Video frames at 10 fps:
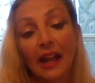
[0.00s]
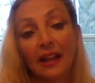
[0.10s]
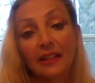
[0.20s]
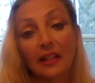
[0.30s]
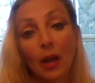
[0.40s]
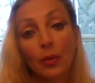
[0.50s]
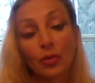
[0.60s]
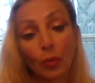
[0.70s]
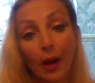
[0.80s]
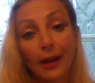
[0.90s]
as I
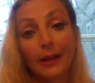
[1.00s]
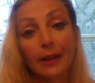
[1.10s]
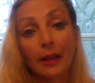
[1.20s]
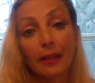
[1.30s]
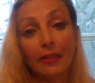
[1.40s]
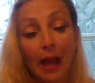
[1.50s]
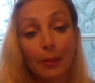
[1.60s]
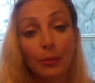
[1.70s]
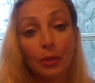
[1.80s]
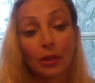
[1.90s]
was writing
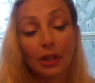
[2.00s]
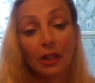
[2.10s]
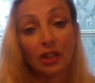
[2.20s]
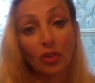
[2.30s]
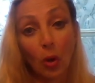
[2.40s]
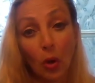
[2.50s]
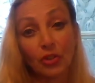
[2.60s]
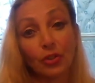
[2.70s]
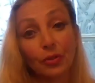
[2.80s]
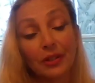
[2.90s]
that book. And it's
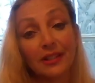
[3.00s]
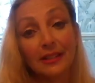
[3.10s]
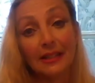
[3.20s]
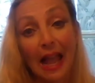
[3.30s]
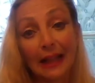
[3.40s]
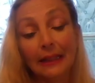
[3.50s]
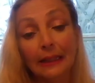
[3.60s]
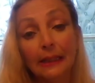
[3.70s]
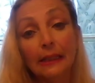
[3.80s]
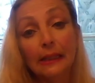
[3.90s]
also
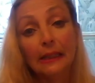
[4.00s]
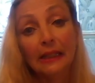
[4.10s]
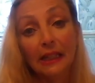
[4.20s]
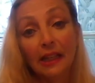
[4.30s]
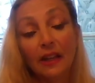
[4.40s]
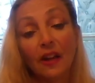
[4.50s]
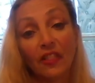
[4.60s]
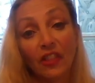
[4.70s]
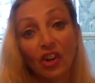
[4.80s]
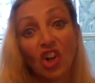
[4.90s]
exactly in
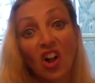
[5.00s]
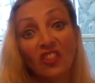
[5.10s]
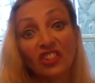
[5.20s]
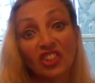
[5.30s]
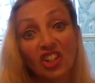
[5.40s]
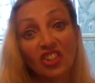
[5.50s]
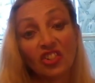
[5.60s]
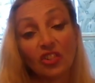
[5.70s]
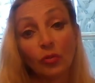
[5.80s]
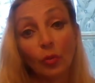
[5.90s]
their
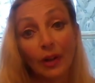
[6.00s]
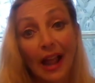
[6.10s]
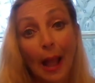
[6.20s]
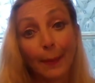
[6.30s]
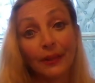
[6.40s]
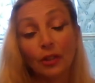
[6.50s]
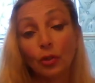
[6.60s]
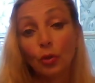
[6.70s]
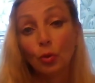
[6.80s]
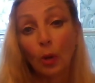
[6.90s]
conversations of what happened
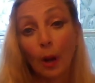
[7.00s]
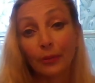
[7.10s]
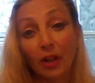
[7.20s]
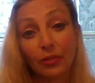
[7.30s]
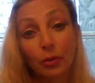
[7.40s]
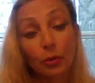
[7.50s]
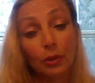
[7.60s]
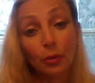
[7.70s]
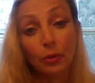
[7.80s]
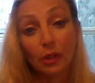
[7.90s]
and who dropped off who
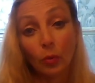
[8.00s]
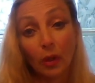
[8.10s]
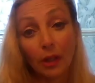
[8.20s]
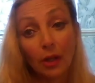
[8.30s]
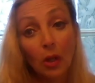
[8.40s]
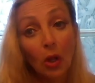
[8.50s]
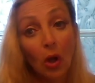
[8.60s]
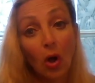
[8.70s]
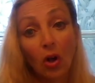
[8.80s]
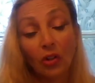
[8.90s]
and who did what
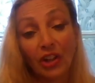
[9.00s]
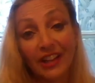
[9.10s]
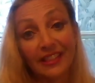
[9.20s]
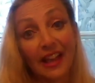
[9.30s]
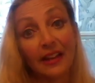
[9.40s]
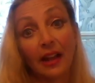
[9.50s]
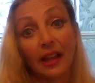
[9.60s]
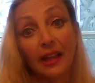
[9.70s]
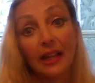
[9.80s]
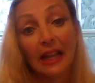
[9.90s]
all night that
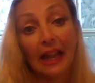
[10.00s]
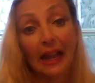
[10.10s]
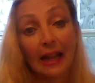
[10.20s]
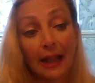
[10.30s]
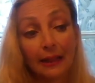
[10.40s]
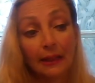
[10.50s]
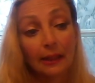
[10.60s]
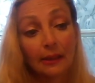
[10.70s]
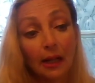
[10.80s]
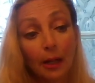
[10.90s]
night. And I
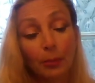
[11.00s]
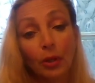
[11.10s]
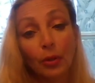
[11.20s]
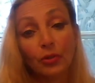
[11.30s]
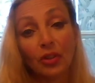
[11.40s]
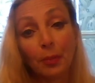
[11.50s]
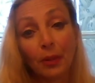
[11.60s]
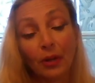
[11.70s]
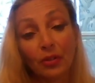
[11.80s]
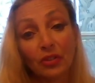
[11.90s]
clicked upload to the
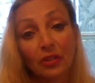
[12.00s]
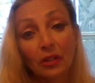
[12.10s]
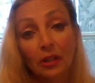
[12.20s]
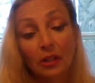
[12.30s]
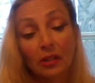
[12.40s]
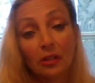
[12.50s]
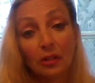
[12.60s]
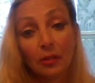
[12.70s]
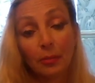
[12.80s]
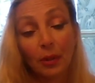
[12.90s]
Paris
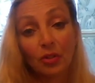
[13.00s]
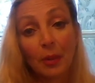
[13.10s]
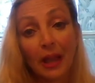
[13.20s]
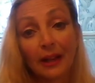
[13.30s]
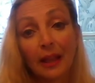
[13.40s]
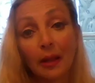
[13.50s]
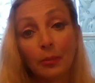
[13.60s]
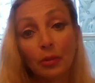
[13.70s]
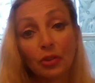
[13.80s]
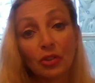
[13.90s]

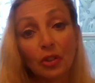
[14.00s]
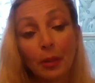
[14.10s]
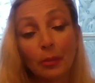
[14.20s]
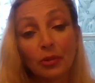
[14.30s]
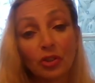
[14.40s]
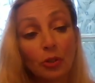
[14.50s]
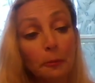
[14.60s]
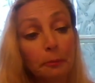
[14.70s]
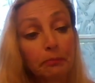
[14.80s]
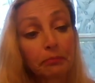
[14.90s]
Bataclan book to the publisher.